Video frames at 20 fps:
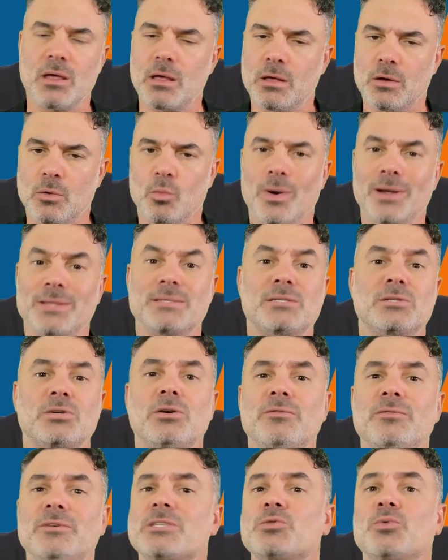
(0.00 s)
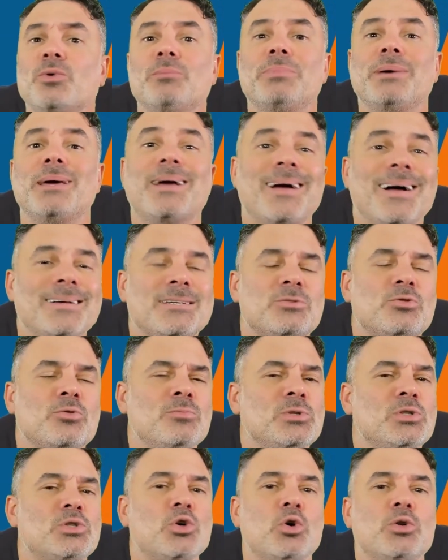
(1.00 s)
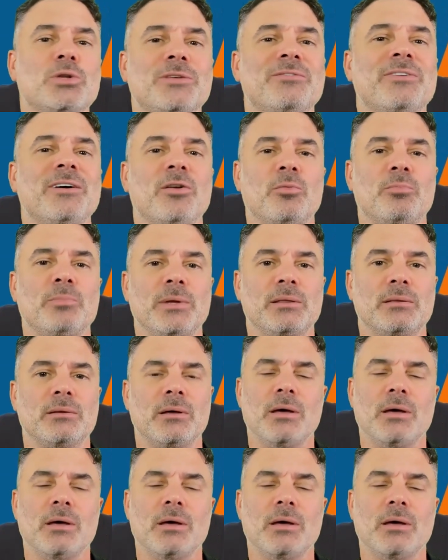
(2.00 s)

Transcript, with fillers: One service will be custom Zoho development.